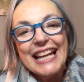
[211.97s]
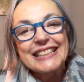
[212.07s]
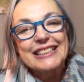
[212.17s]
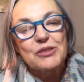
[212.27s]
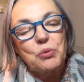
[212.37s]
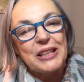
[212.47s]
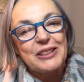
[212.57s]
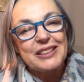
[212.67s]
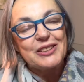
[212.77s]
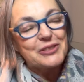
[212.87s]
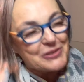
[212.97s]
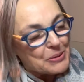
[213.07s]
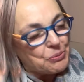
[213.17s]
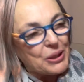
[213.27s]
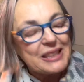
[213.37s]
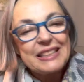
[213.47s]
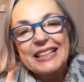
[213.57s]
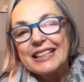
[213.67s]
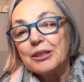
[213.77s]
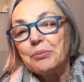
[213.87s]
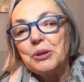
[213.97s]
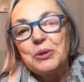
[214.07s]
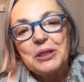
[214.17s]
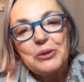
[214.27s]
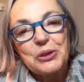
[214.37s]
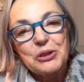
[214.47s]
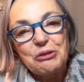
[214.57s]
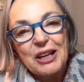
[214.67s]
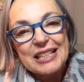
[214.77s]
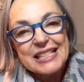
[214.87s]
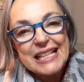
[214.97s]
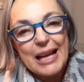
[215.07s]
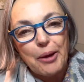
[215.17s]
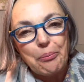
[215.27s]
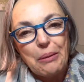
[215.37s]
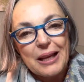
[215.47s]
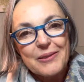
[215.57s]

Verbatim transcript: Just wait, you know, spread it and the beauty will rise up.